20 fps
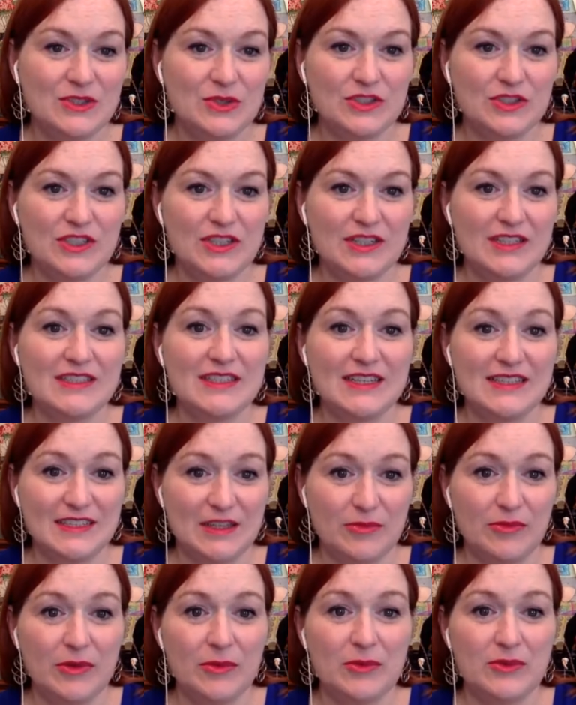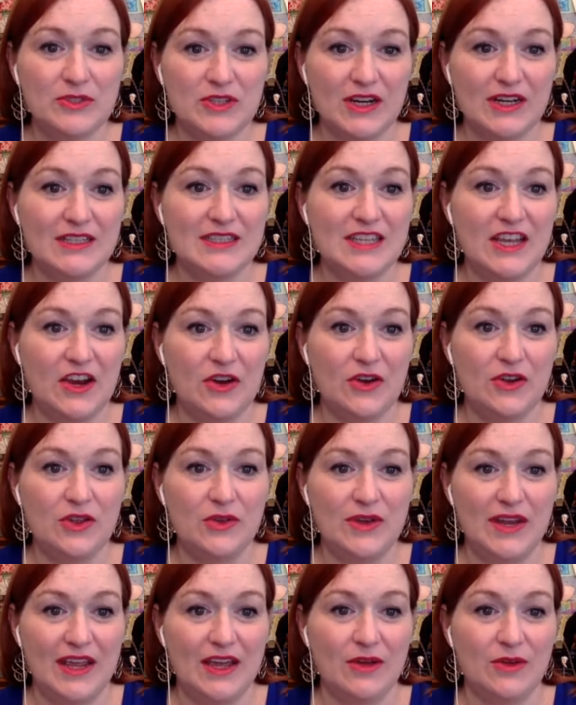Georgina says, some people try to tear you
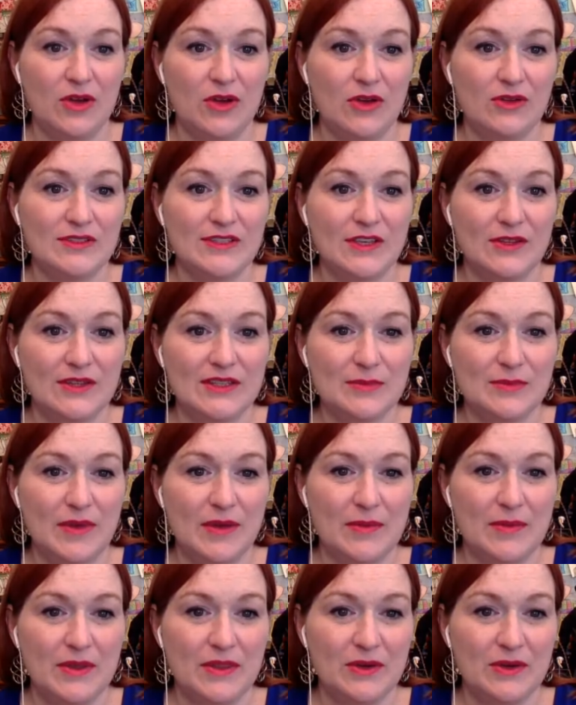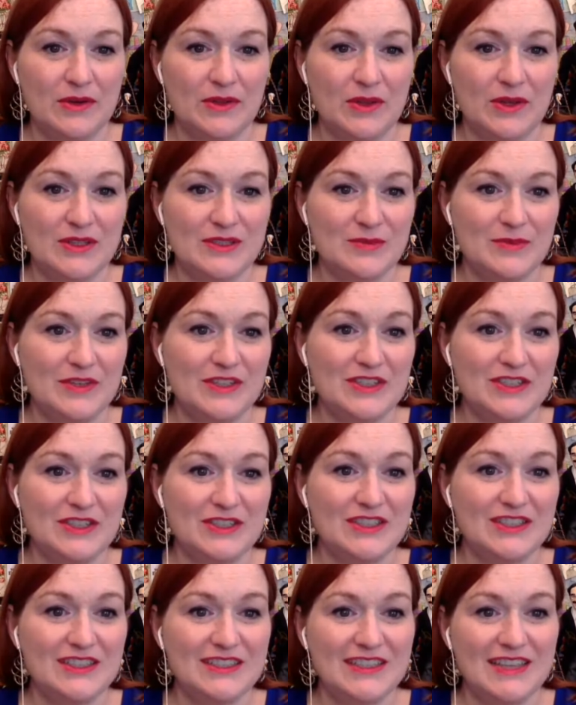down also. This is my mother-in-law's mission.
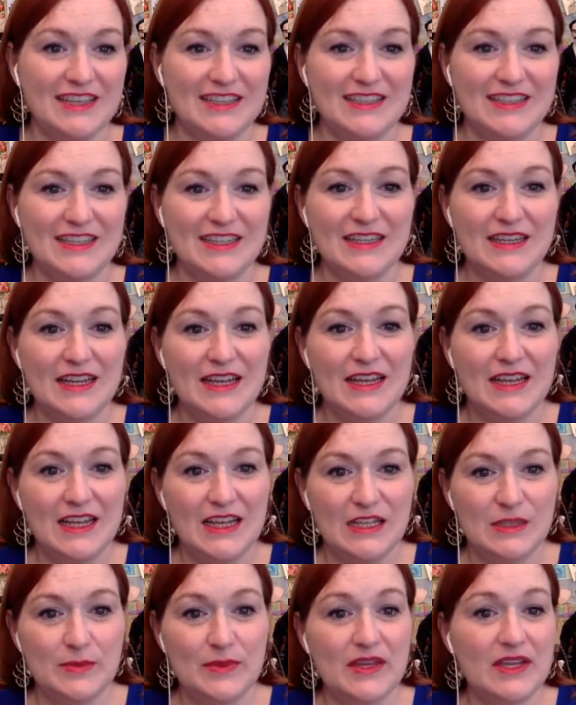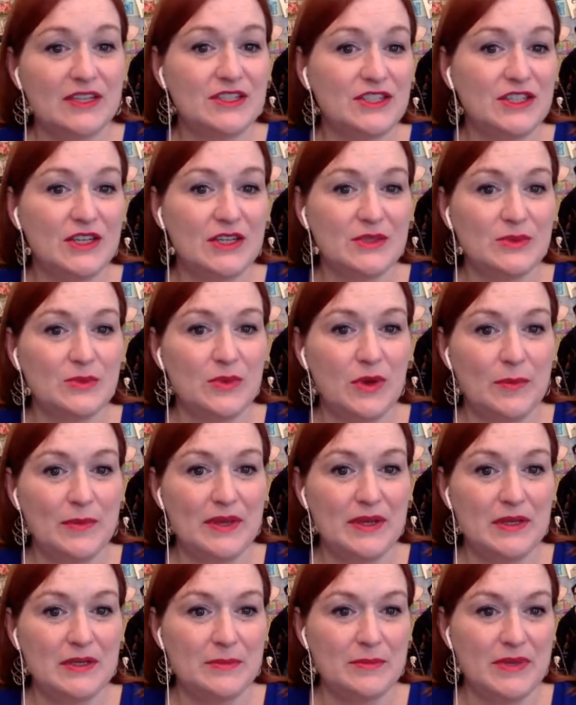She says it is because she doesn't want
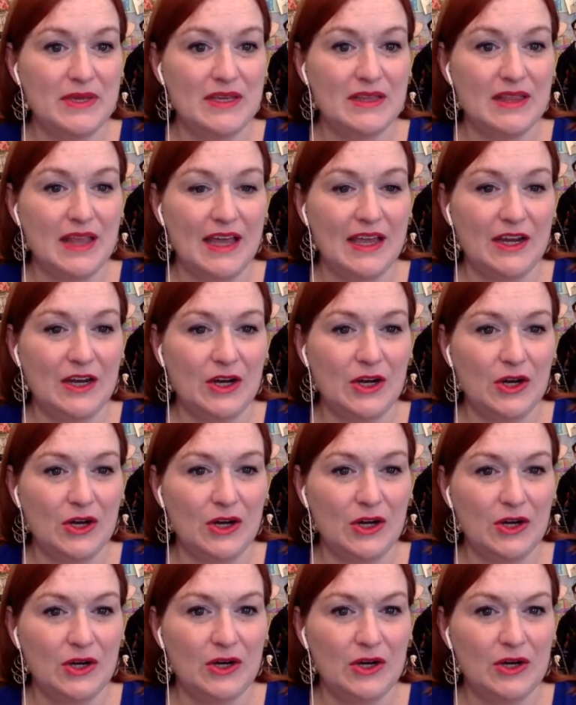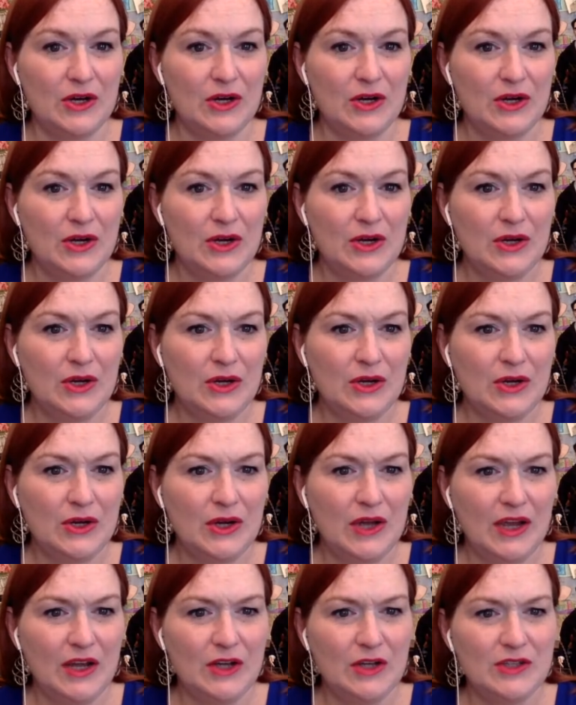me to be like her
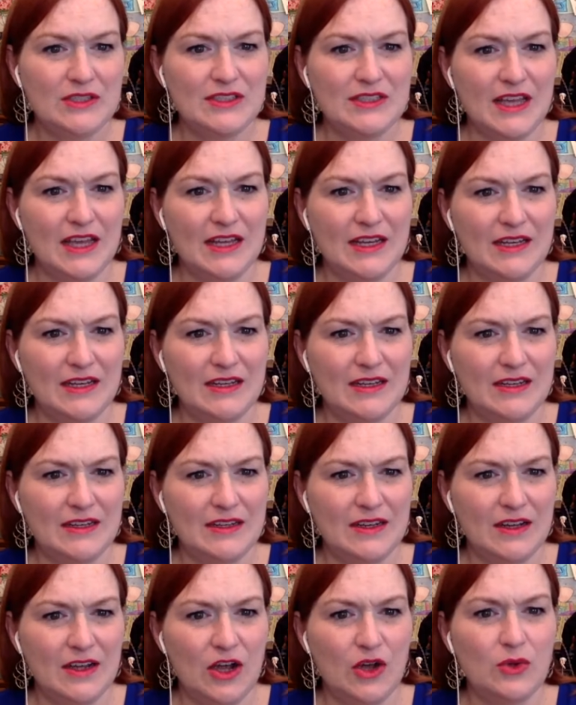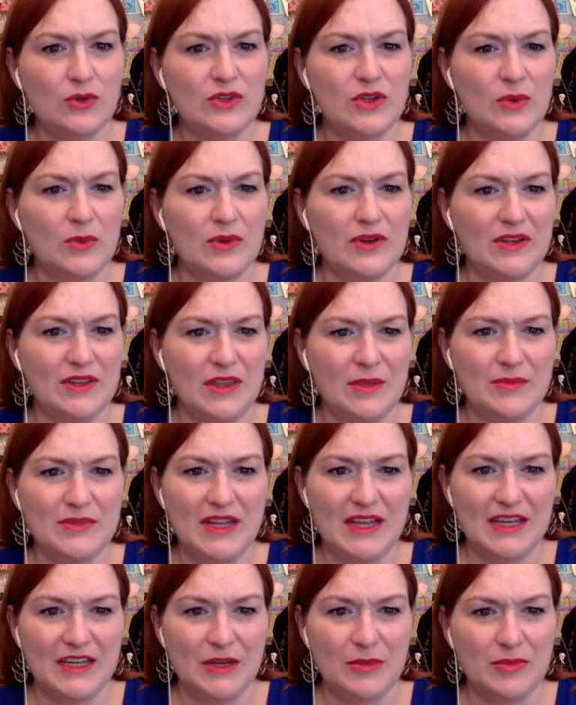and her son. Oh, don't want them
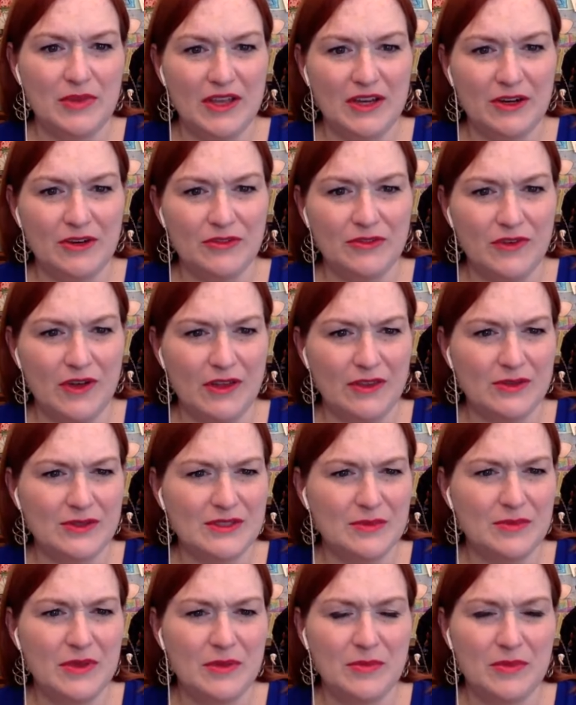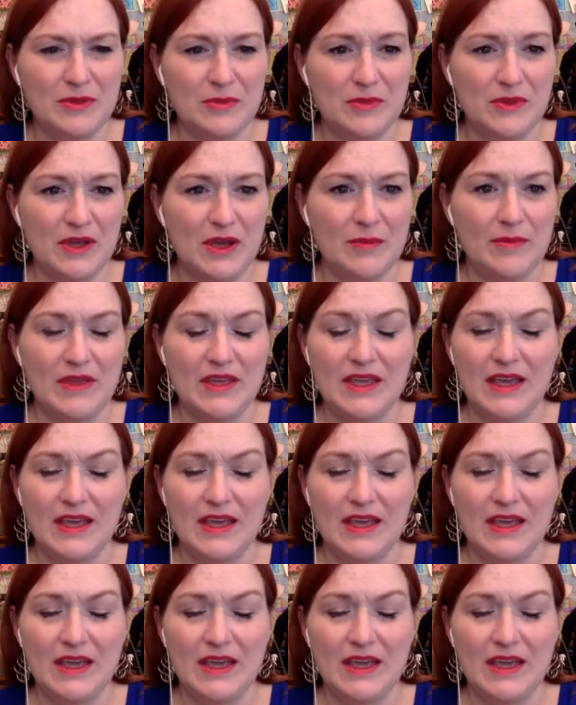to end up like her father. Some people are beyond me.